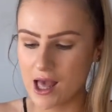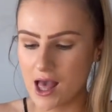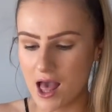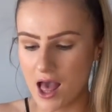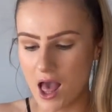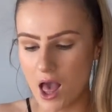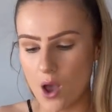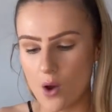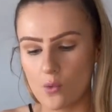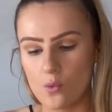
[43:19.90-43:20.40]

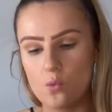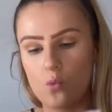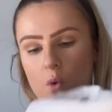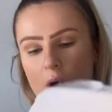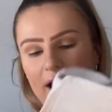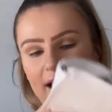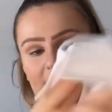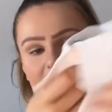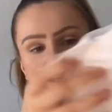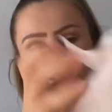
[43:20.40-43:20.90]

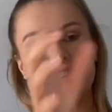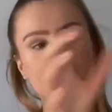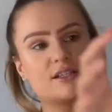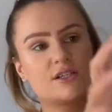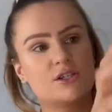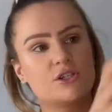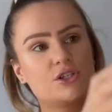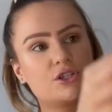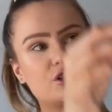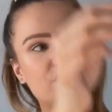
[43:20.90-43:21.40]
white
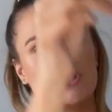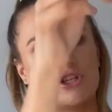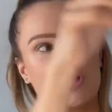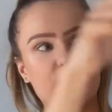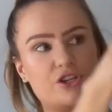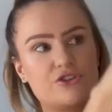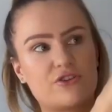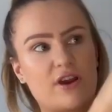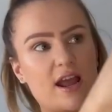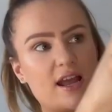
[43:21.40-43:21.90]
shirt
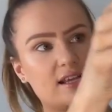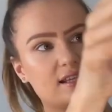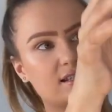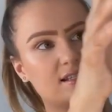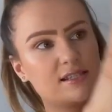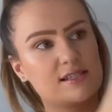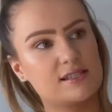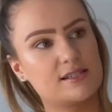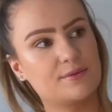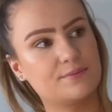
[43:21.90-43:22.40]

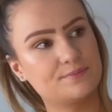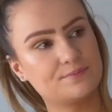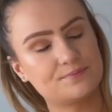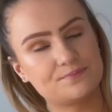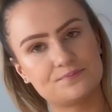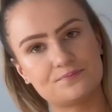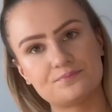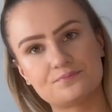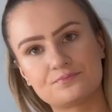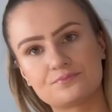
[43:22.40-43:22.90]
dress.
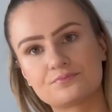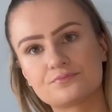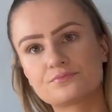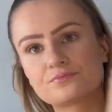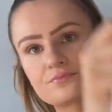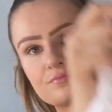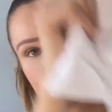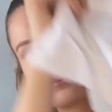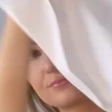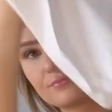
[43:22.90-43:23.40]

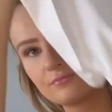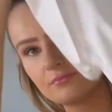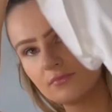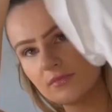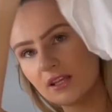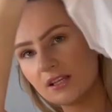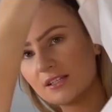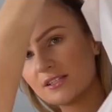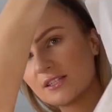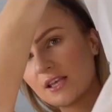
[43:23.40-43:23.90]

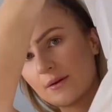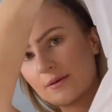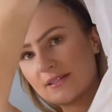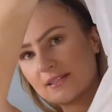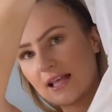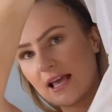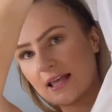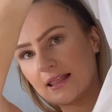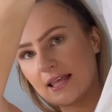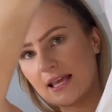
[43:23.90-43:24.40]
So it's
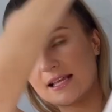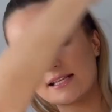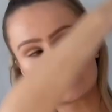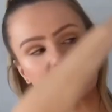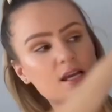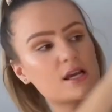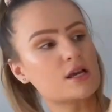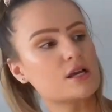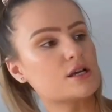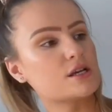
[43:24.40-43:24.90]
like this.
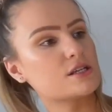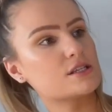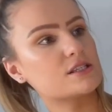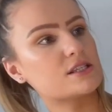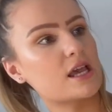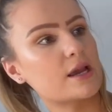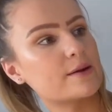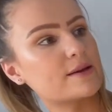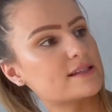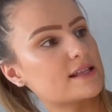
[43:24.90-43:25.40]
So
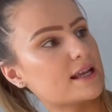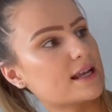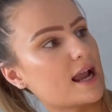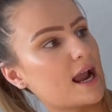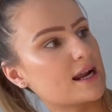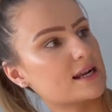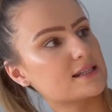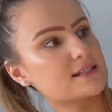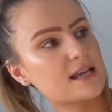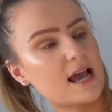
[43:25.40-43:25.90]
it's like kind
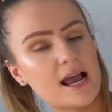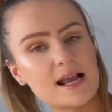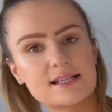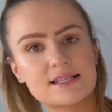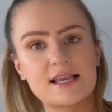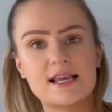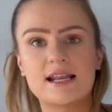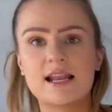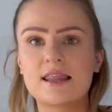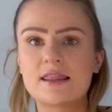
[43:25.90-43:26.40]
of tied
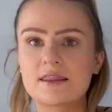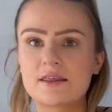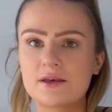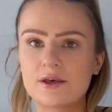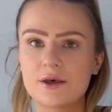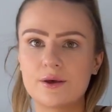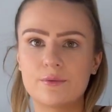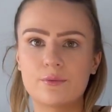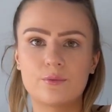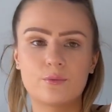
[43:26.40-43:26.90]
in at
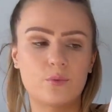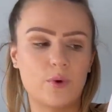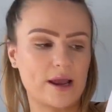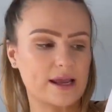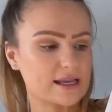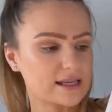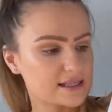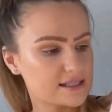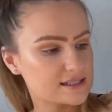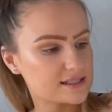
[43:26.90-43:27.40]
the
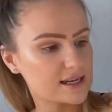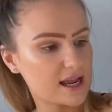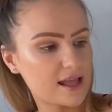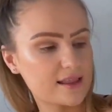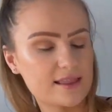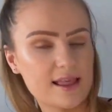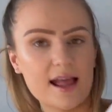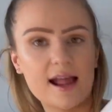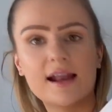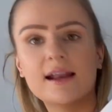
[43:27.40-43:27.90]
waist and
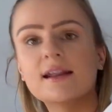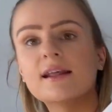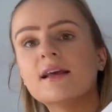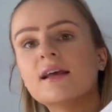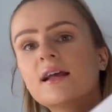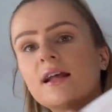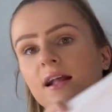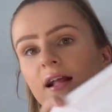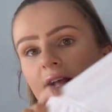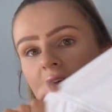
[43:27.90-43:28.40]
then
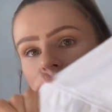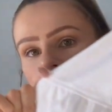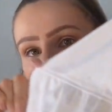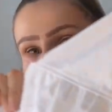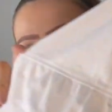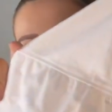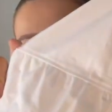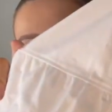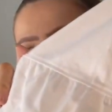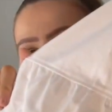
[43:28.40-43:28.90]

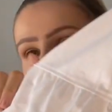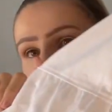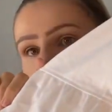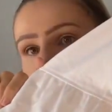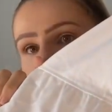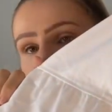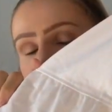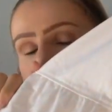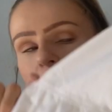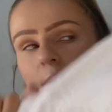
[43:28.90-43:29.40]
it's like this
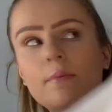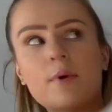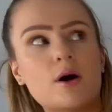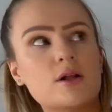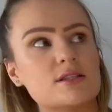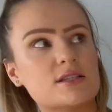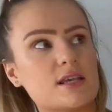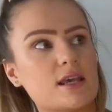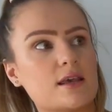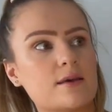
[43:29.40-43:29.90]
on the
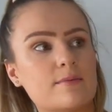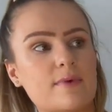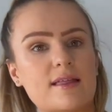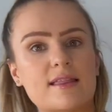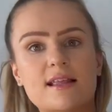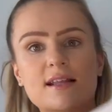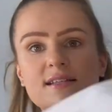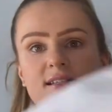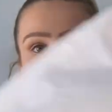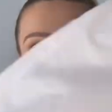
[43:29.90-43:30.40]
bottom and then
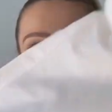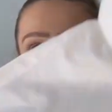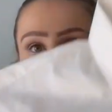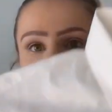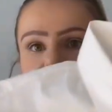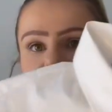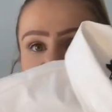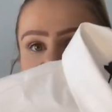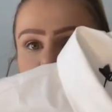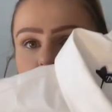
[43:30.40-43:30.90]
it's like a nice
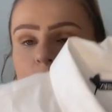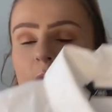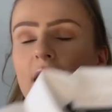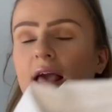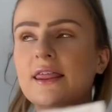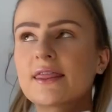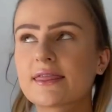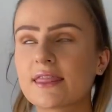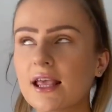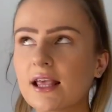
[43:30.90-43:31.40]
shirt. I
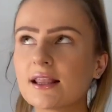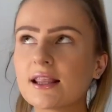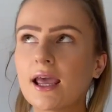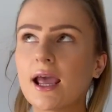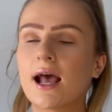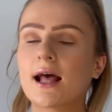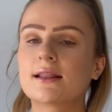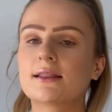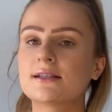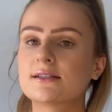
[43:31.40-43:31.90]
think they
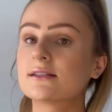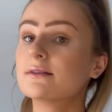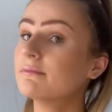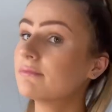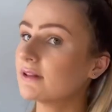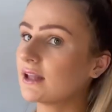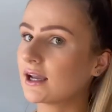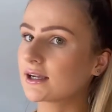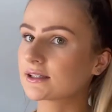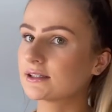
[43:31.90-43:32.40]
had this in
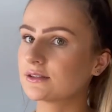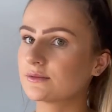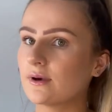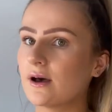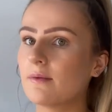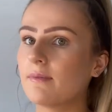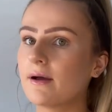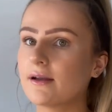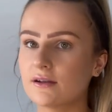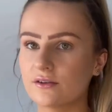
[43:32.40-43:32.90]
black as well
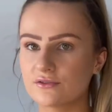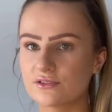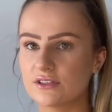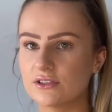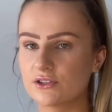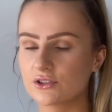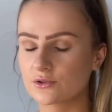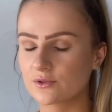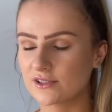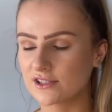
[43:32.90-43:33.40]
but I obviously
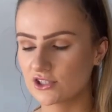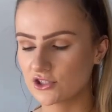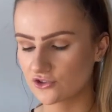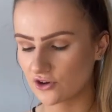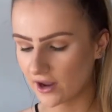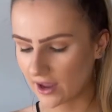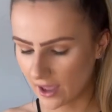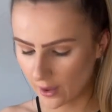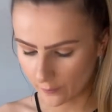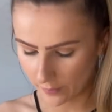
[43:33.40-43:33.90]
just wanted to try it
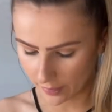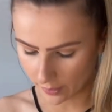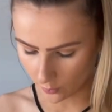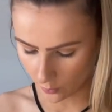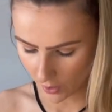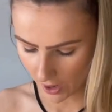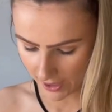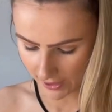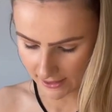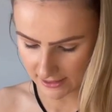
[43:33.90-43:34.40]
out in the
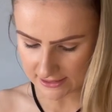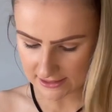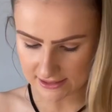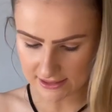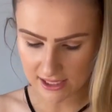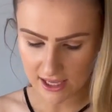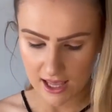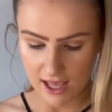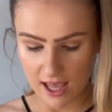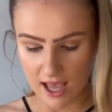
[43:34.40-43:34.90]
white.
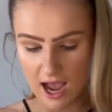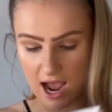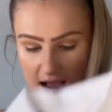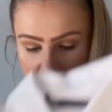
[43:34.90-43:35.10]
I think